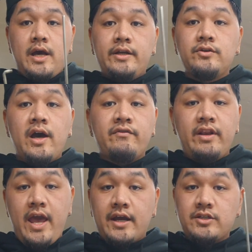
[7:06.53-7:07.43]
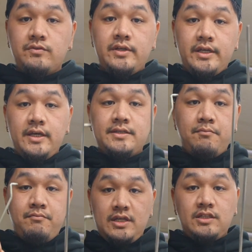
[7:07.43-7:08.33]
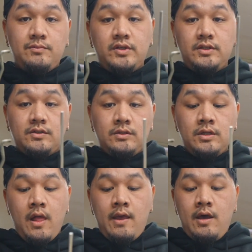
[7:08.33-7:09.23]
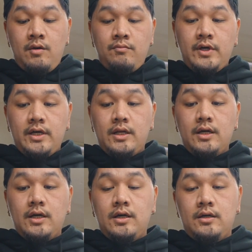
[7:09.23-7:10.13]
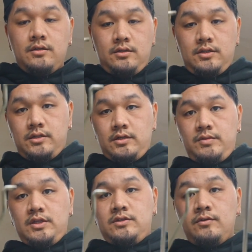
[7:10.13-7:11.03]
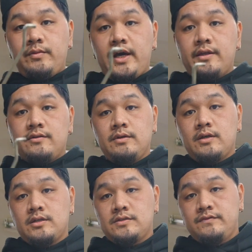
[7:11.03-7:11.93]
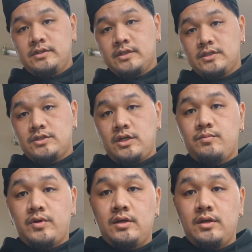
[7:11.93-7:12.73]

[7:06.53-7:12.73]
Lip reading: I do have an extra one in case I mess up on this one, but it shouldn't be too bad, to be honest. If you look at the shape,